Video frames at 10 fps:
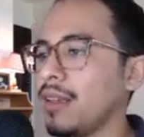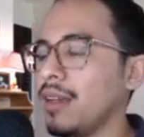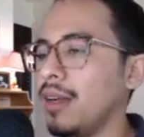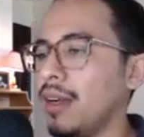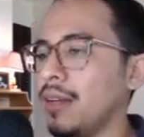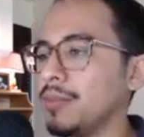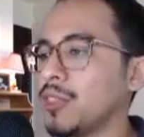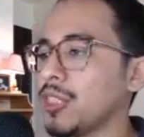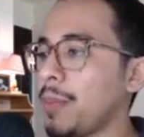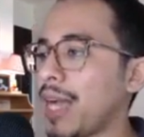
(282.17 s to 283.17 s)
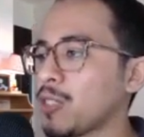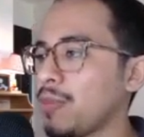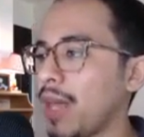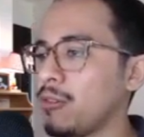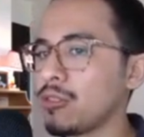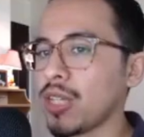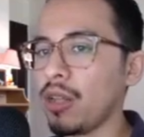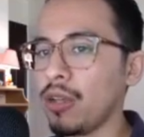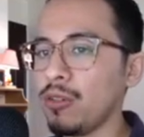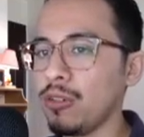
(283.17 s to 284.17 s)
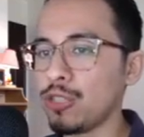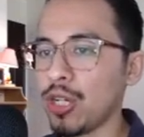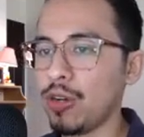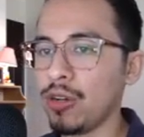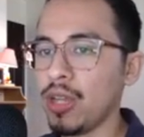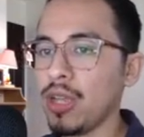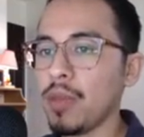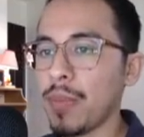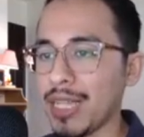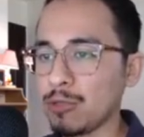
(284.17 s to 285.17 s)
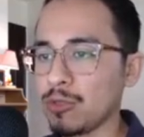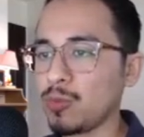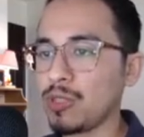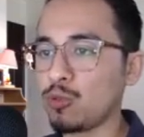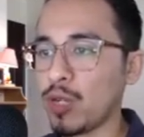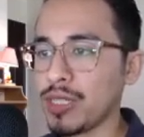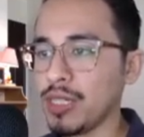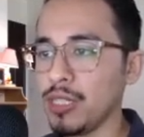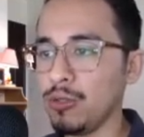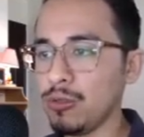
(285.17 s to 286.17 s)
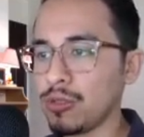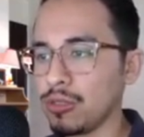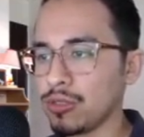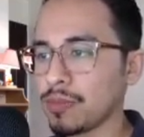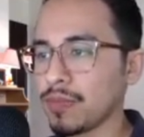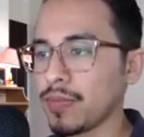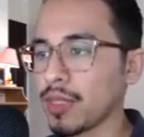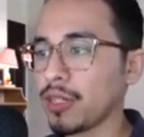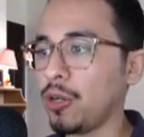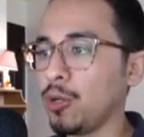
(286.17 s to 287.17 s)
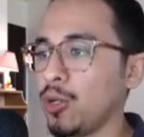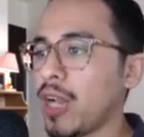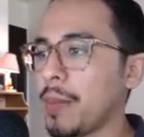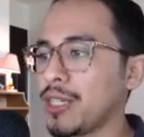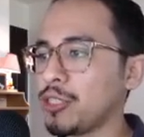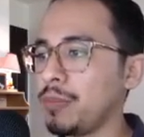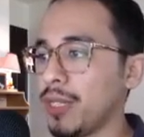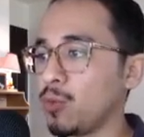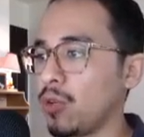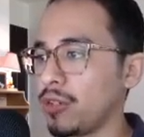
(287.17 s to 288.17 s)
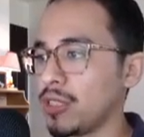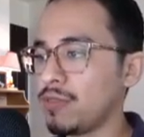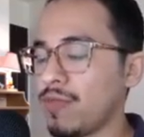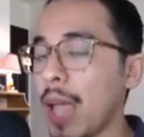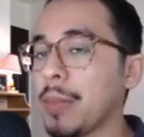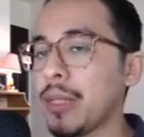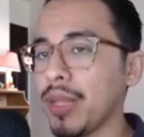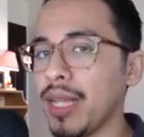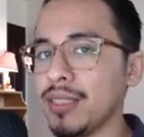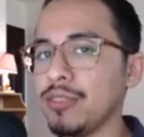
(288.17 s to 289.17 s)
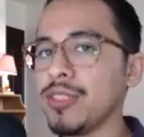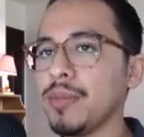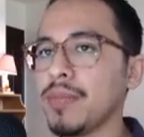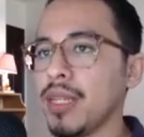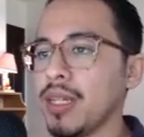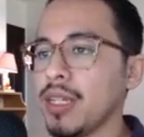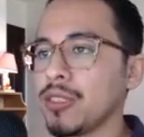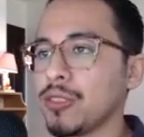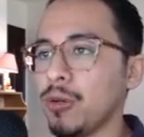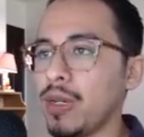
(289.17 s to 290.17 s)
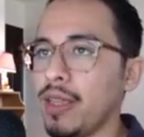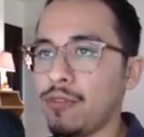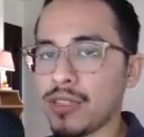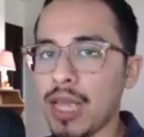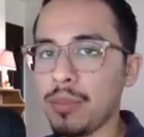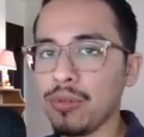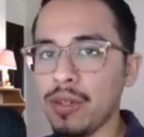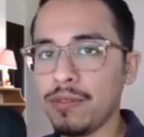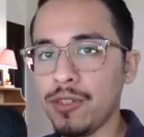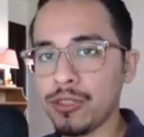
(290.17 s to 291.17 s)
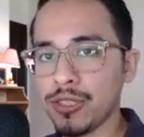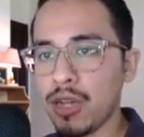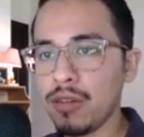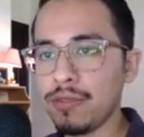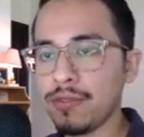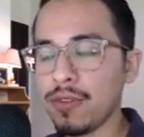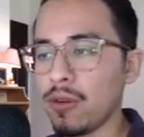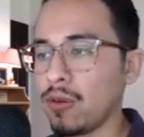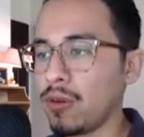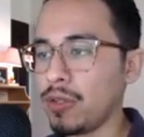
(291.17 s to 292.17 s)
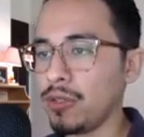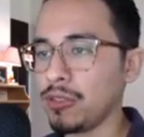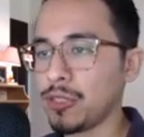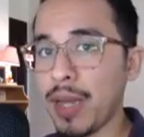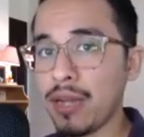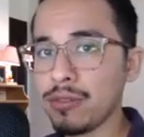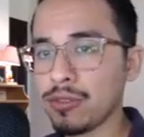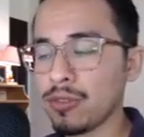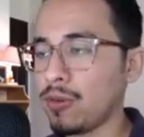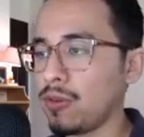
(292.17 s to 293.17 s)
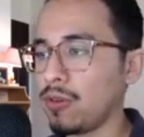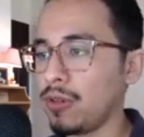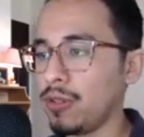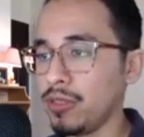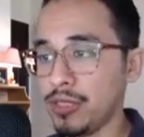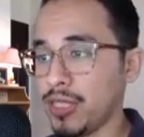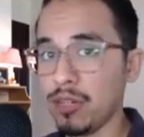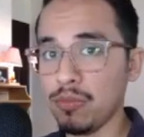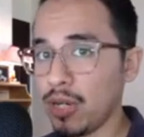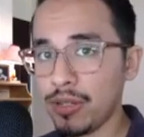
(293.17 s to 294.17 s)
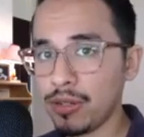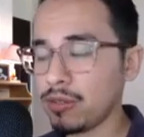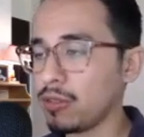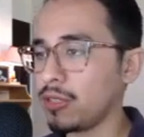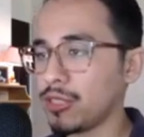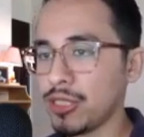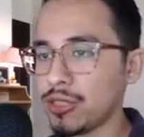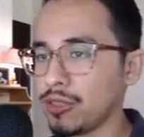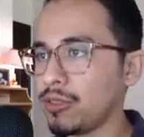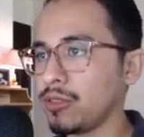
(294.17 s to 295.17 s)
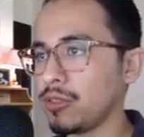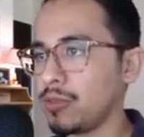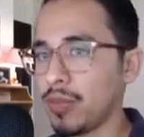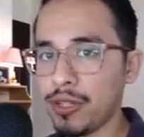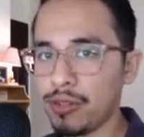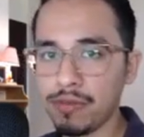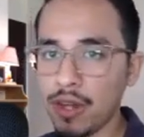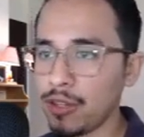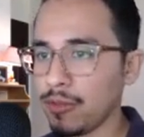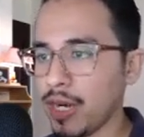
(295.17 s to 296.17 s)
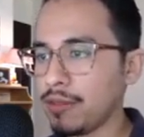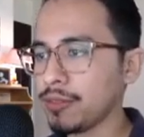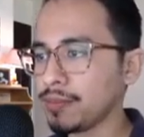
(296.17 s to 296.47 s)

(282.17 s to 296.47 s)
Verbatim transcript: Um, some password managers allow you to share passwords with trusted users. Earlier, I mentioned Bitwarden's family plan, you see? So for example, if yourself or your spouse or say your brother or sister or mother or father, whatever,